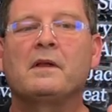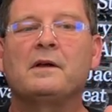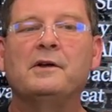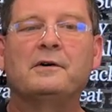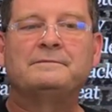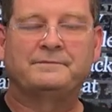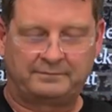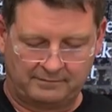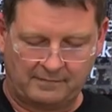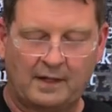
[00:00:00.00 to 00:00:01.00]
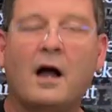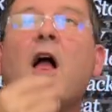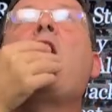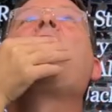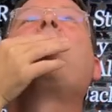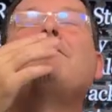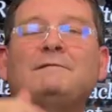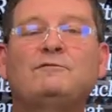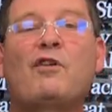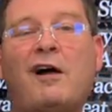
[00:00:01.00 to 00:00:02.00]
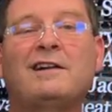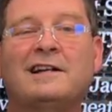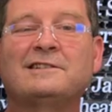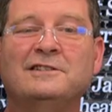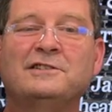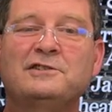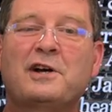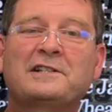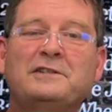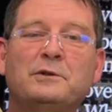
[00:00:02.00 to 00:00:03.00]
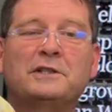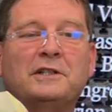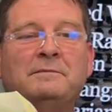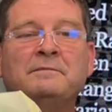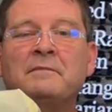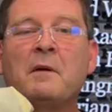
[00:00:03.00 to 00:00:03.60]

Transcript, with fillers: You know, I like these. These are actually really good.